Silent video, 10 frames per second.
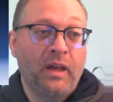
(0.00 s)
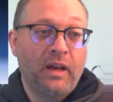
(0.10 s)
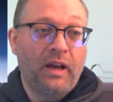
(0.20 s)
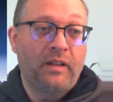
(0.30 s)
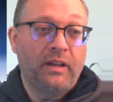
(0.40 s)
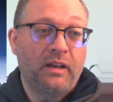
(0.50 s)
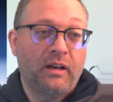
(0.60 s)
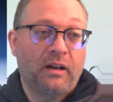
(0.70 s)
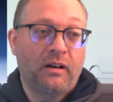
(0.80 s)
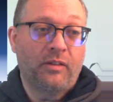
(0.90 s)
And they
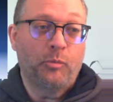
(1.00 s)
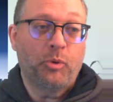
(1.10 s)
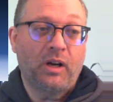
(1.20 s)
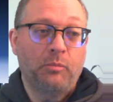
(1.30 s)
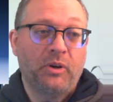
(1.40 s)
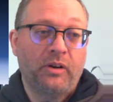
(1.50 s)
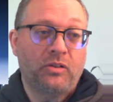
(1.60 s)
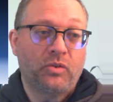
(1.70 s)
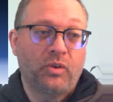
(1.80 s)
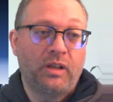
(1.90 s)
are the primary
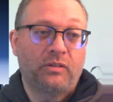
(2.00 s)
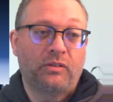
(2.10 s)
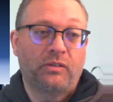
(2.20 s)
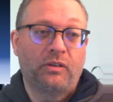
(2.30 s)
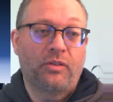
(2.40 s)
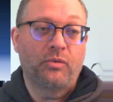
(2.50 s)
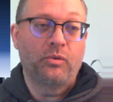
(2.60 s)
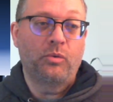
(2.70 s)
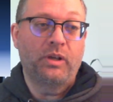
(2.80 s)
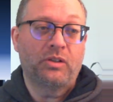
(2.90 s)
traits
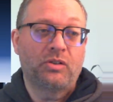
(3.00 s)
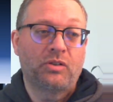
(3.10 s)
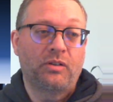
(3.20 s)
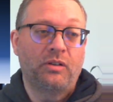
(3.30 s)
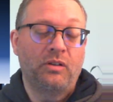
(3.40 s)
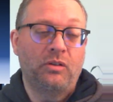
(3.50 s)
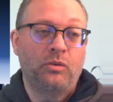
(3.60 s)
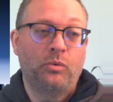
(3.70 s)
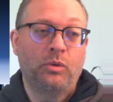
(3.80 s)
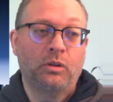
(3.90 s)
through which
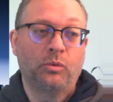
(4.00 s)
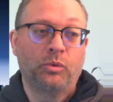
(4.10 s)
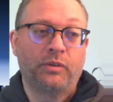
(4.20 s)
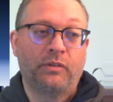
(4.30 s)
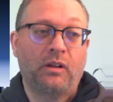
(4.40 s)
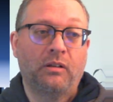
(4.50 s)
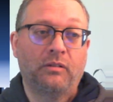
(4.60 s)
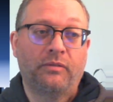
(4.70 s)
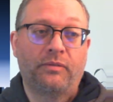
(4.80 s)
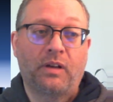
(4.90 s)
you will
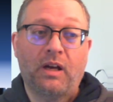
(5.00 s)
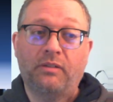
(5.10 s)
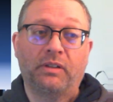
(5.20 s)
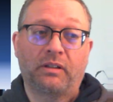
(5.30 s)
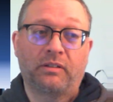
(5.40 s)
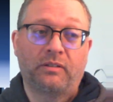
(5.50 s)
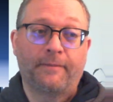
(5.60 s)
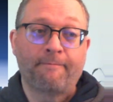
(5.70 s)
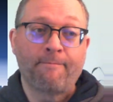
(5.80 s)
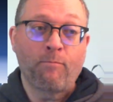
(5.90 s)
resolve conflicts.
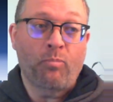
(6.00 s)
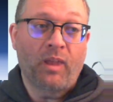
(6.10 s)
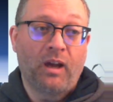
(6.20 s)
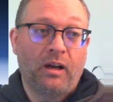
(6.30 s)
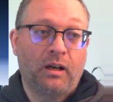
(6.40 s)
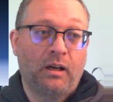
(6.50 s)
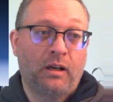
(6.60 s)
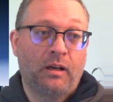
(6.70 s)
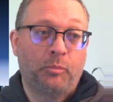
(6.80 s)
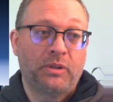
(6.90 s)

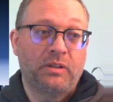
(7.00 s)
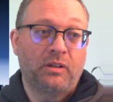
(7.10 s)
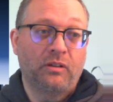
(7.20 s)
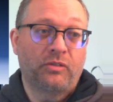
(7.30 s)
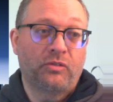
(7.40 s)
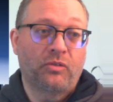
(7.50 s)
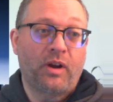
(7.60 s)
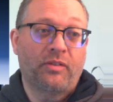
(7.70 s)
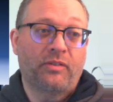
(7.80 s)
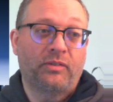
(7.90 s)
Particular
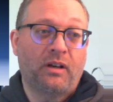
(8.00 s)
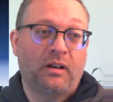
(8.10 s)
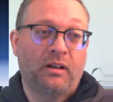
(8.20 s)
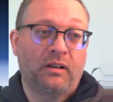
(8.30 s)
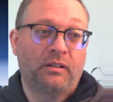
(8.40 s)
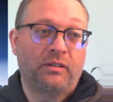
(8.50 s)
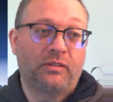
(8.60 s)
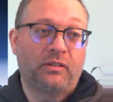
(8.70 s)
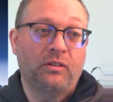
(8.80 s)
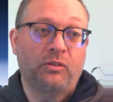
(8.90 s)
strengths are
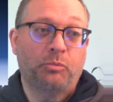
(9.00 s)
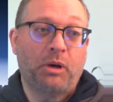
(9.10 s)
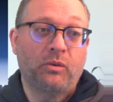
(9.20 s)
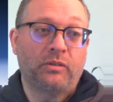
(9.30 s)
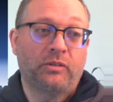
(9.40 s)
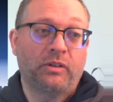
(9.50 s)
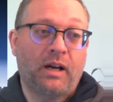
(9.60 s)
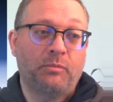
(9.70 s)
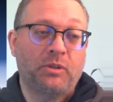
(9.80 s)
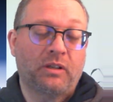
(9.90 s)
skills, powers, or
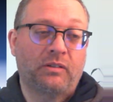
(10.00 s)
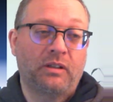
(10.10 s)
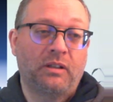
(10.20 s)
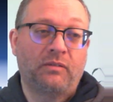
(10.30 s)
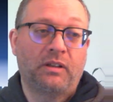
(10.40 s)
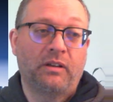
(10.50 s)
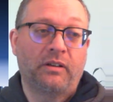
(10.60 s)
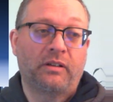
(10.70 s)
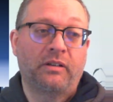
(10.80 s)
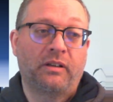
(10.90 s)
objects that give the
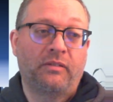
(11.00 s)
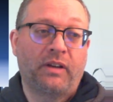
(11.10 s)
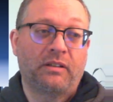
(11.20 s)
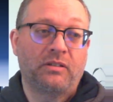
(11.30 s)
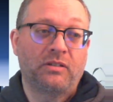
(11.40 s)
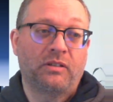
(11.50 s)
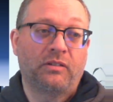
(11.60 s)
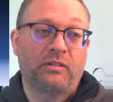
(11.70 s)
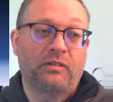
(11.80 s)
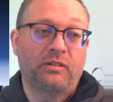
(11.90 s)
character an advantage in a
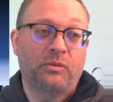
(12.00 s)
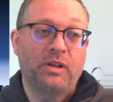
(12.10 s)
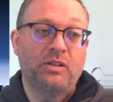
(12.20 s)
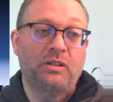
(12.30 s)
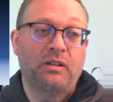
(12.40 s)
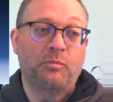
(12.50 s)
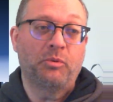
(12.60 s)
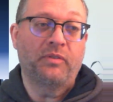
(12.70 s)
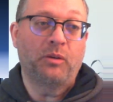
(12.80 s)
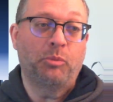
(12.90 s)
certain situation, and they
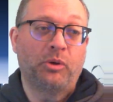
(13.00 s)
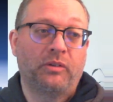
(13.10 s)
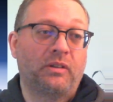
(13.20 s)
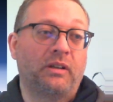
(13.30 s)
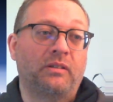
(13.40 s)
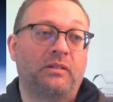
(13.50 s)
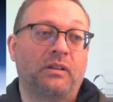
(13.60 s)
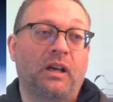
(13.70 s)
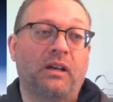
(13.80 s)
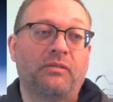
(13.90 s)
provide bonus dice in
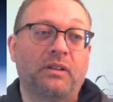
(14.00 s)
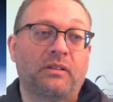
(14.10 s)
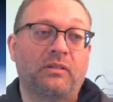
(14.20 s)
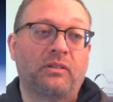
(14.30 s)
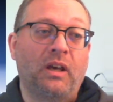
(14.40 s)
the conflicts